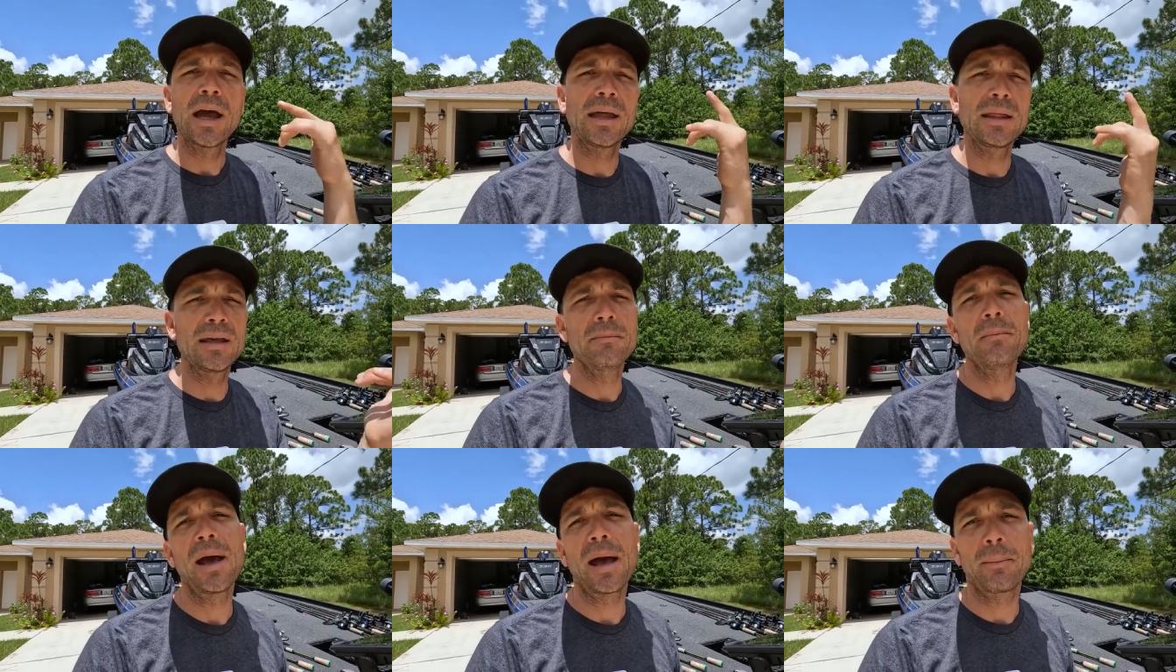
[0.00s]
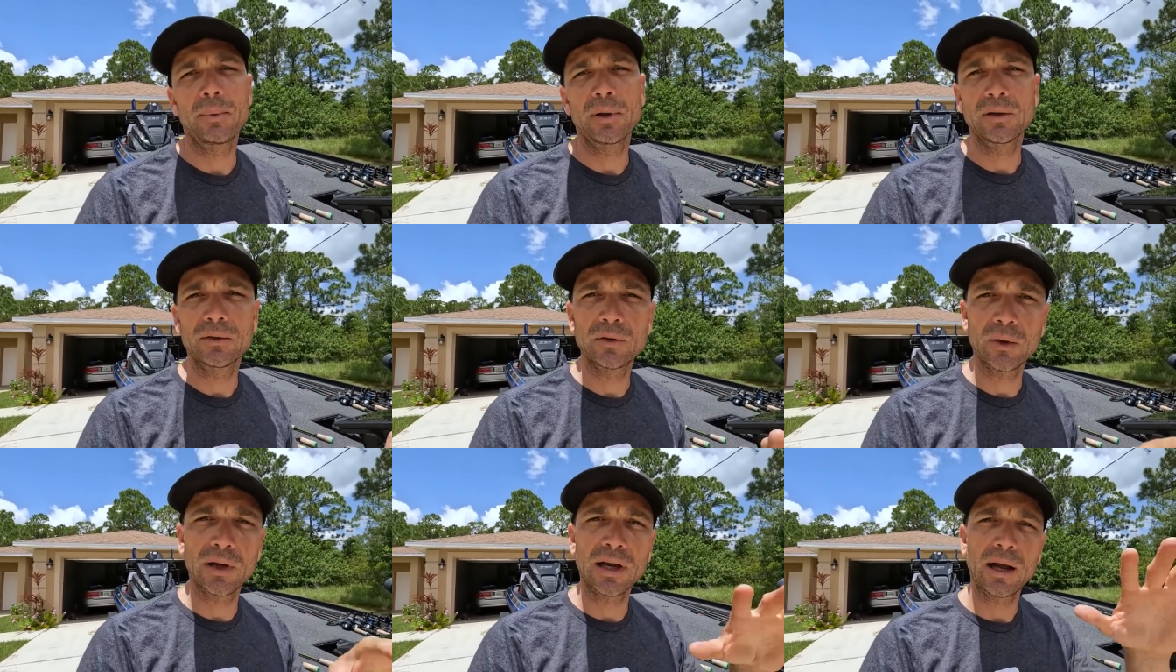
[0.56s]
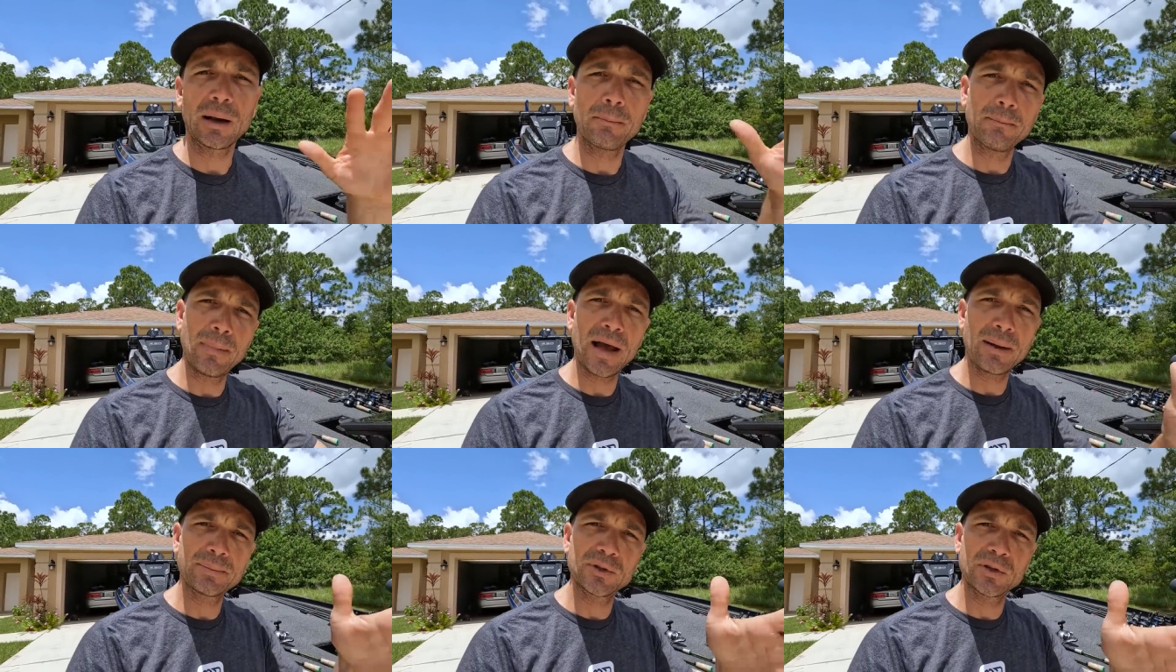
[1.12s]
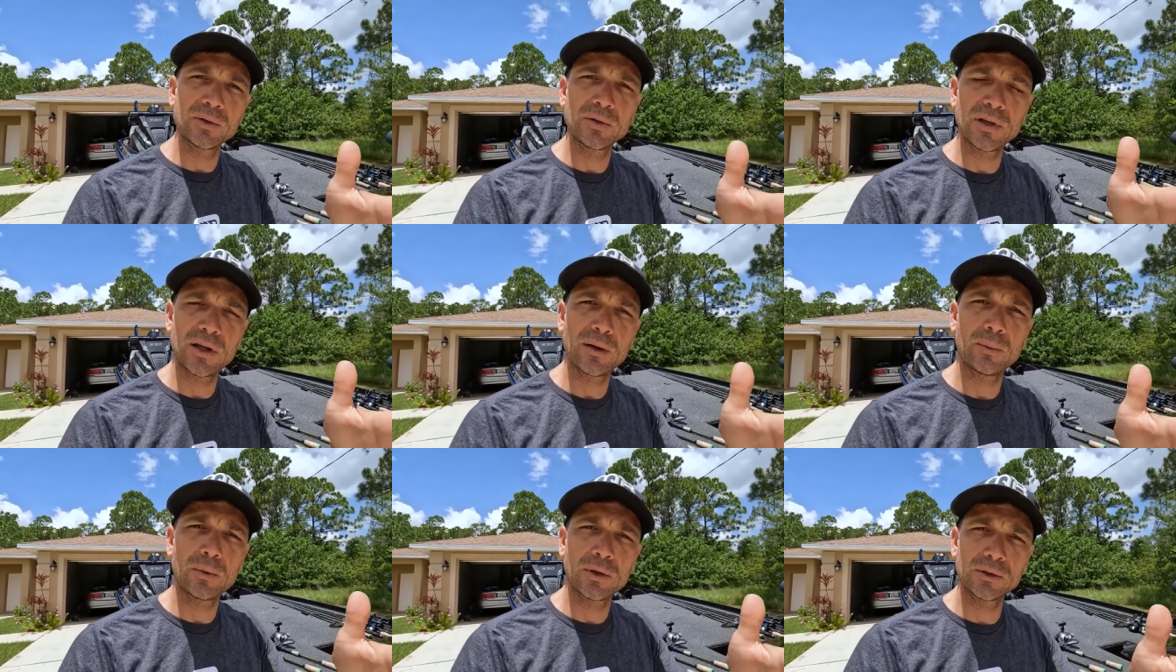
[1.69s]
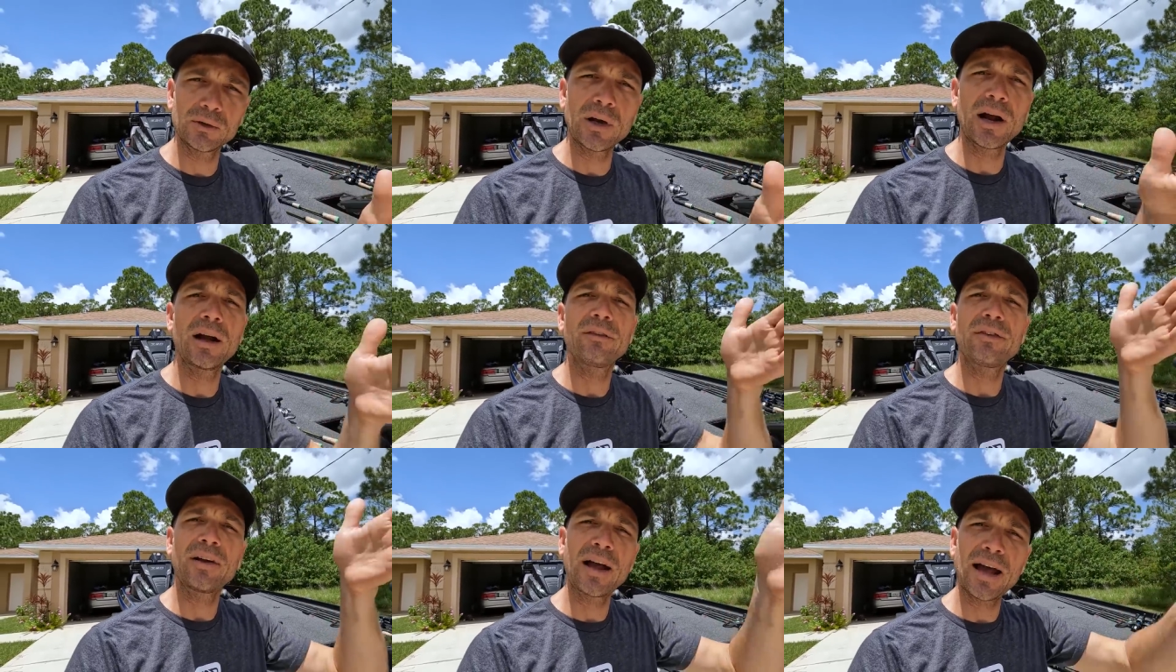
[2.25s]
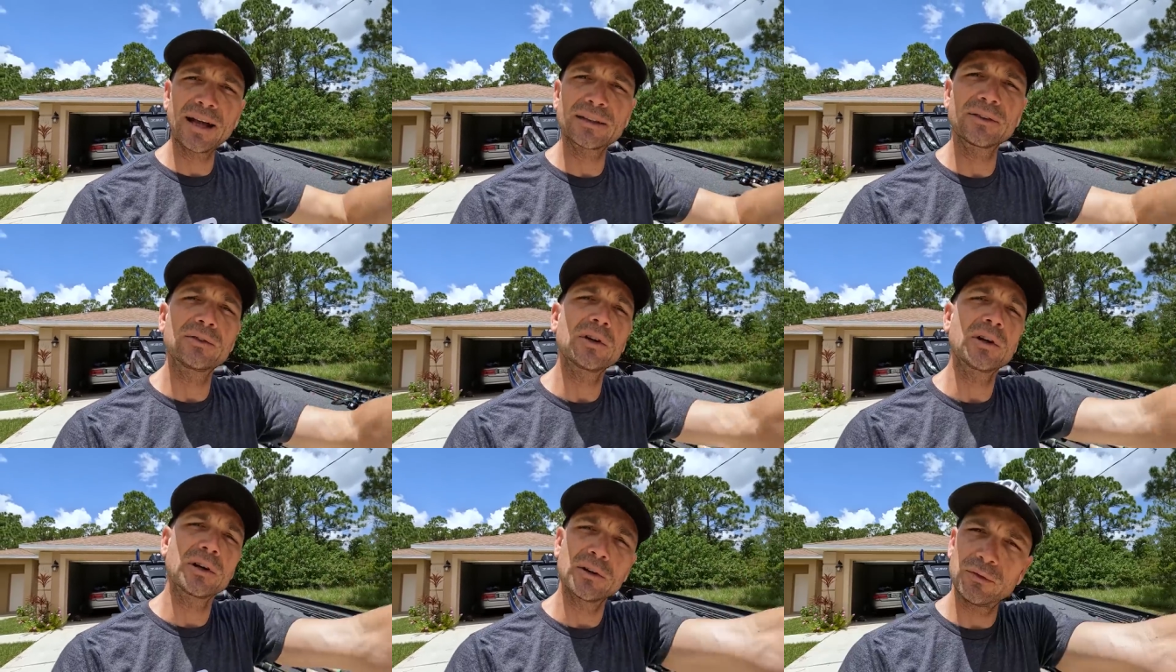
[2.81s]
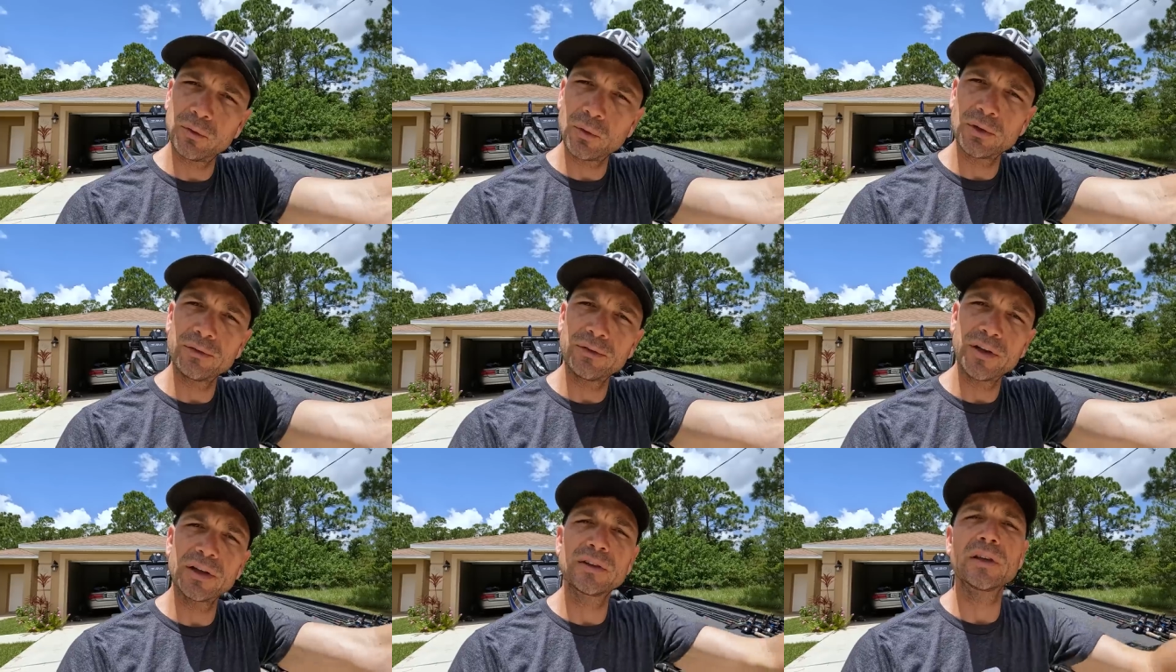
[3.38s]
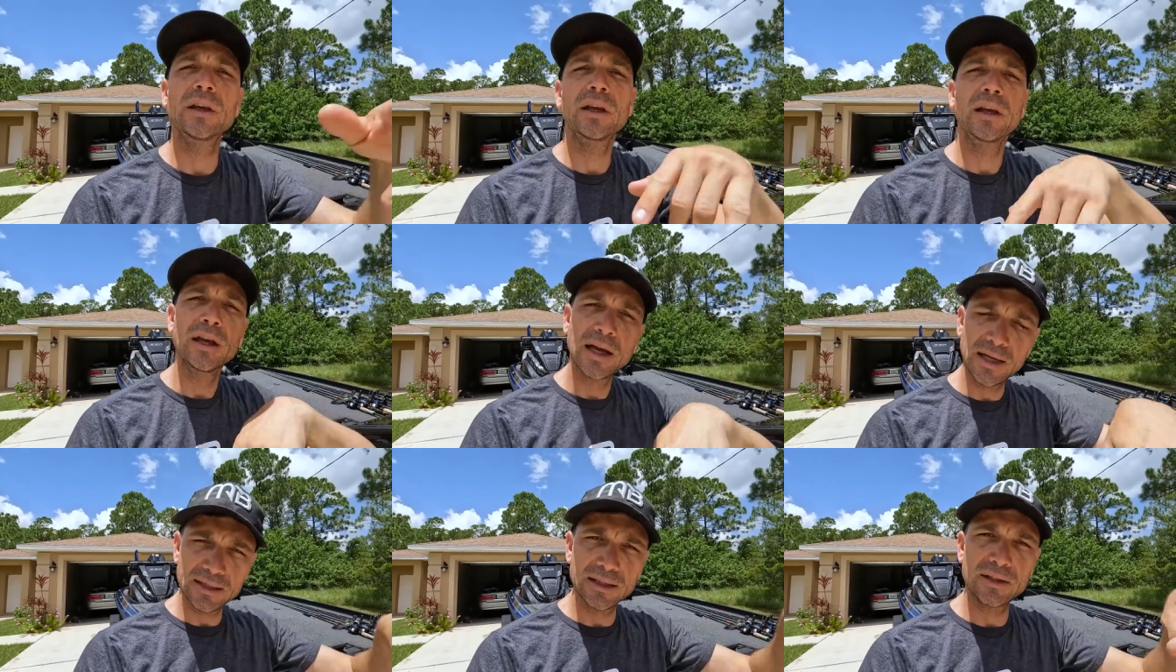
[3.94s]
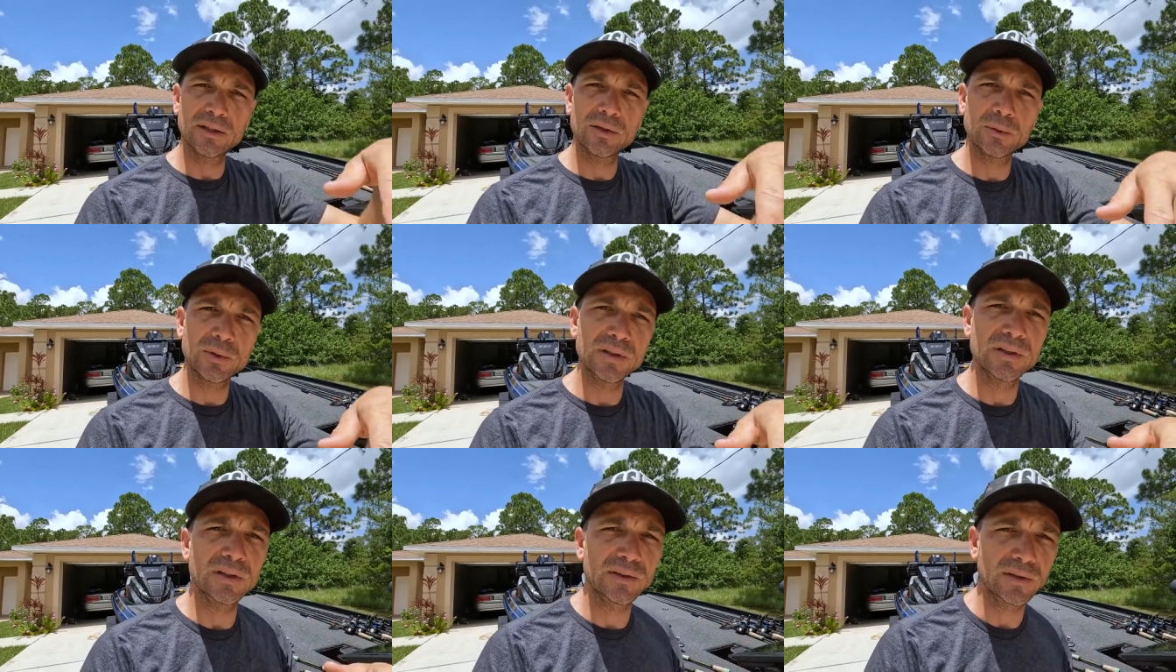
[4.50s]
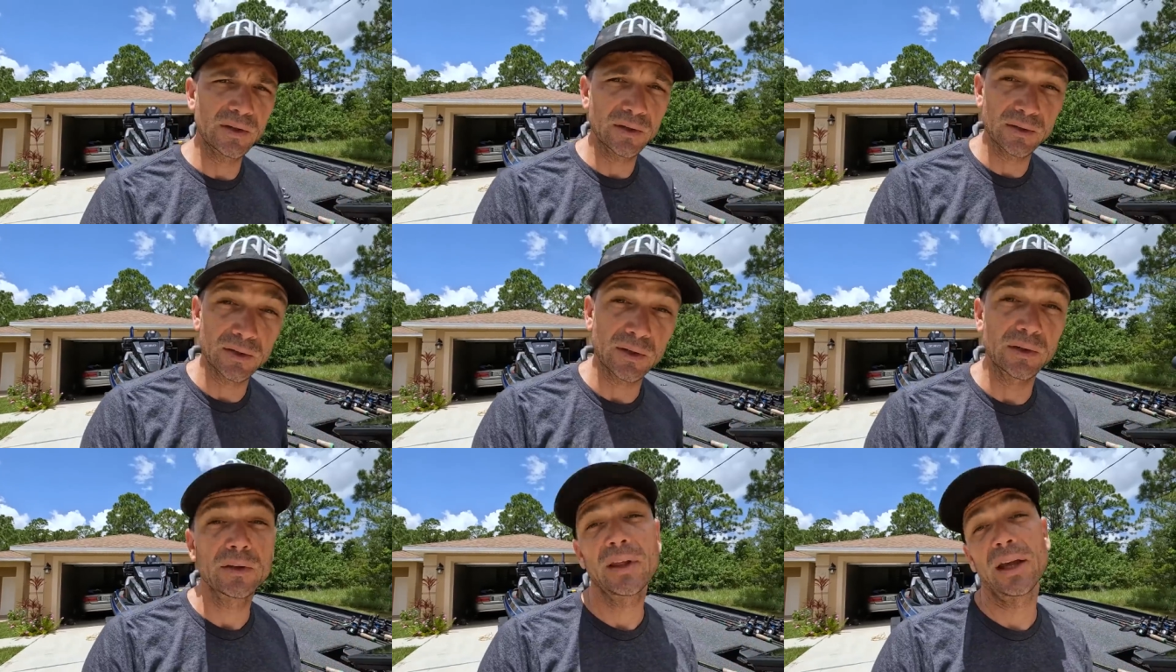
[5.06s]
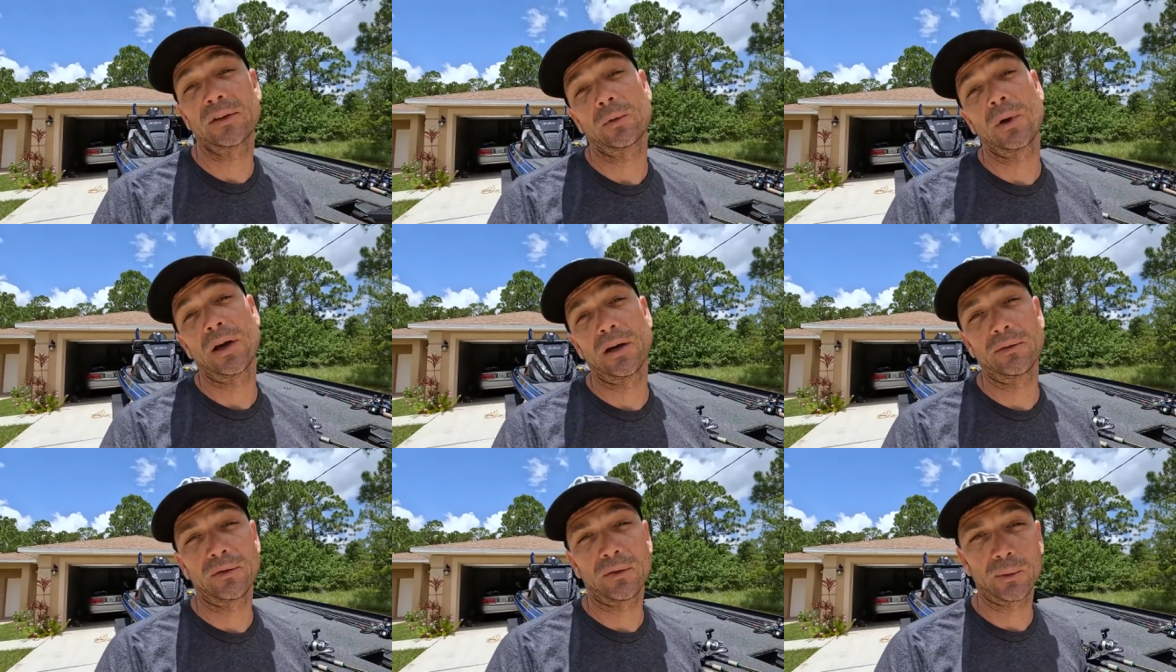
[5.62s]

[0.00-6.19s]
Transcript: and then mapping. So I got map 2D on one graph, active target forward-facing, and then the 360 on the other. That's why I have